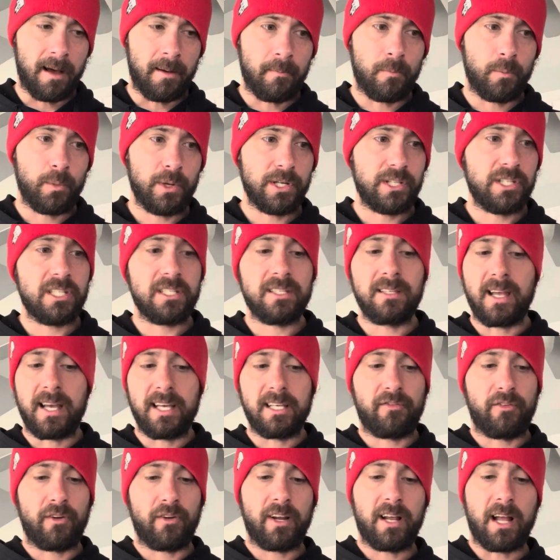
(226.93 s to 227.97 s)
which is
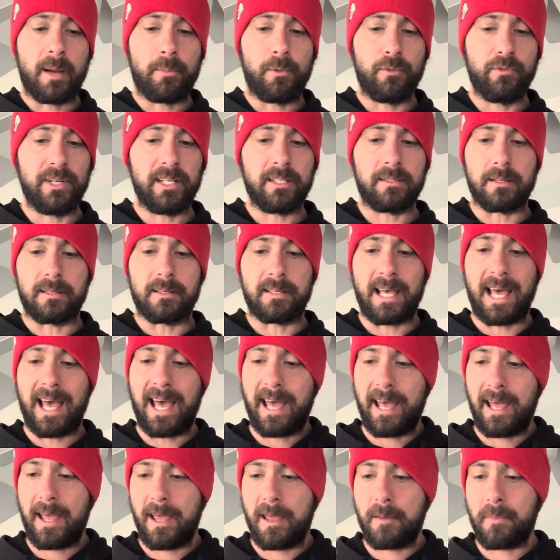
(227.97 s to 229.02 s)
nice for a couple reasons.
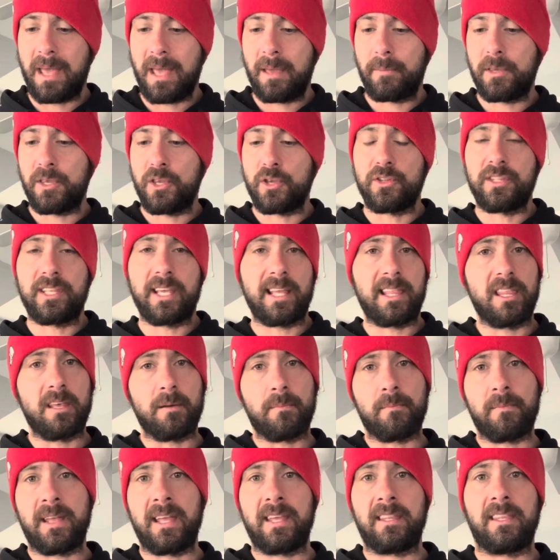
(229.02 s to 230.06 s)
A, maybe you did
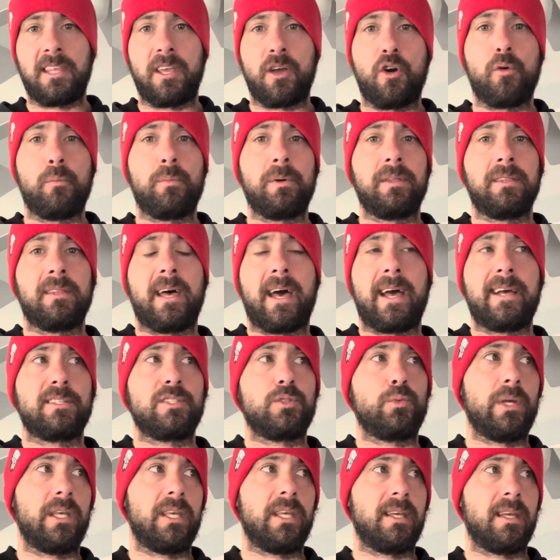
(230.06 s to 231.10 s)
them in the Open
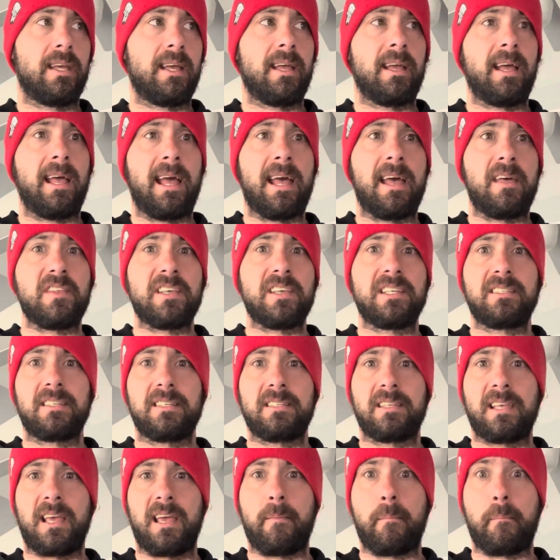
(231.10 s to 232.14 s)
last week, and this
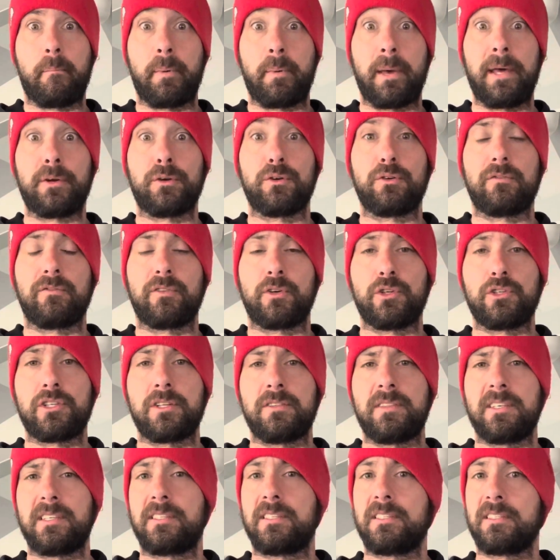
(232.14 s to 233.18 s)
is a better
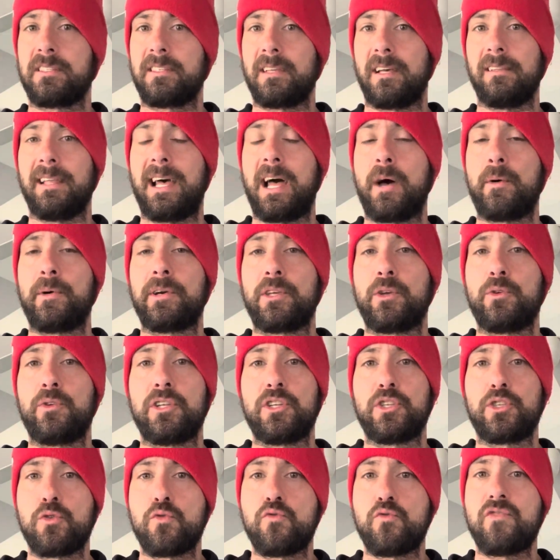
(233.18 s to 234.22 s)
version. This is allowing you to
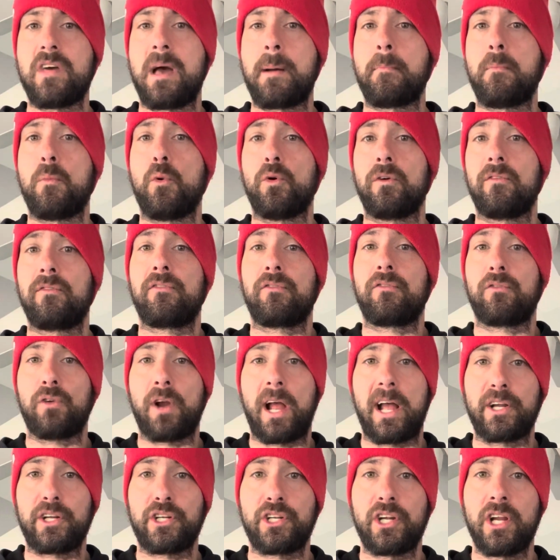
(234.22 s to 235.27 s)
do them more
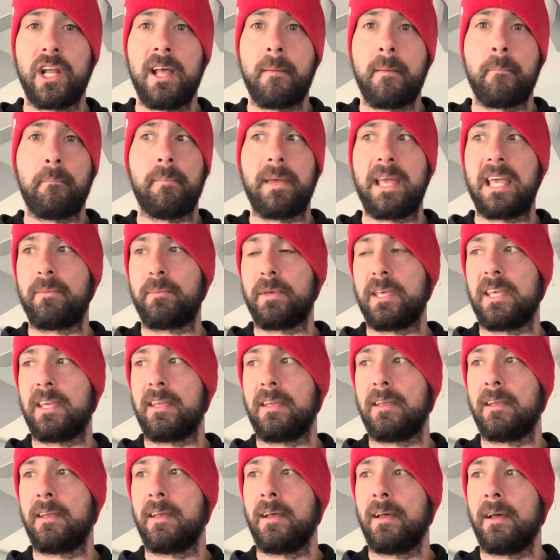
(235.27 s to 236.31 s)
fresh.
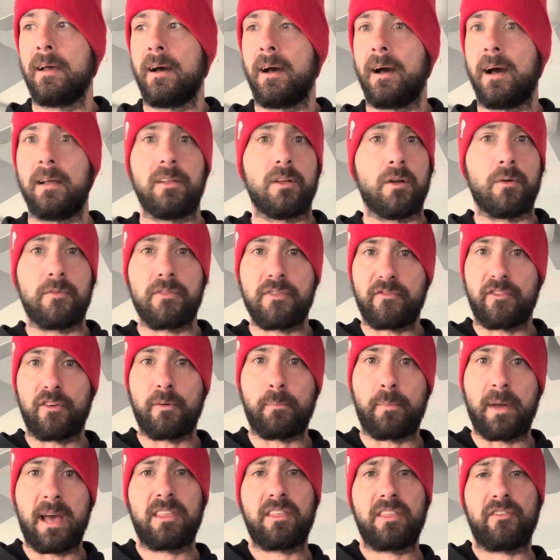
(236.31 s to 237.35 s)
Maybe, for
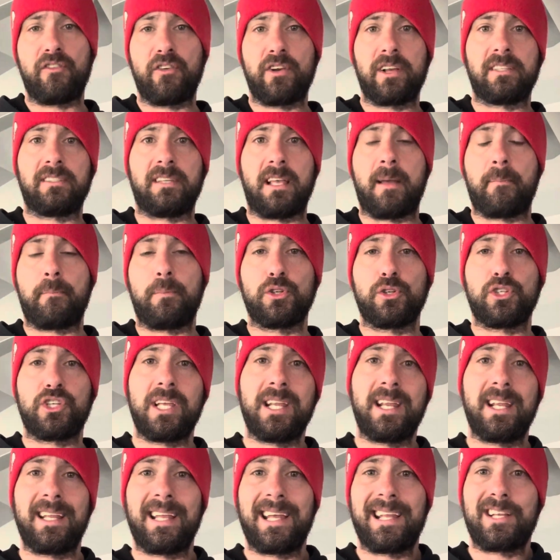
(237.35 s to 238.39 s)
Beth, for example, she
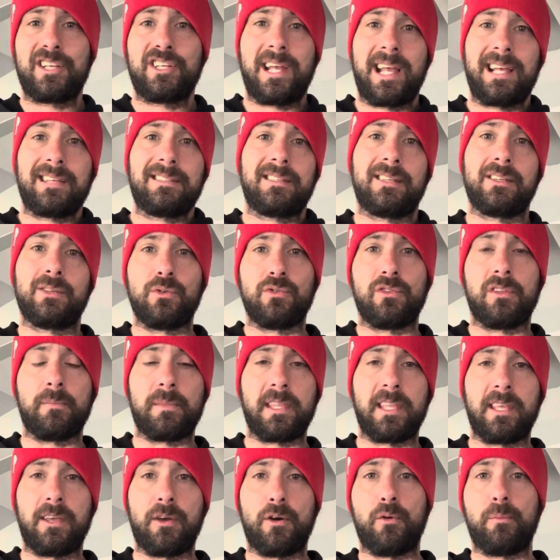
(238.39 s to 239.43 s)
didn't get a chance to do them
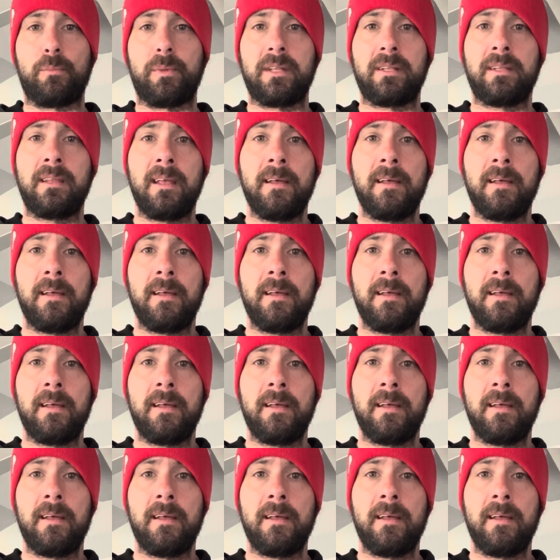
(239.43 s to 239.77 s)
in the Open,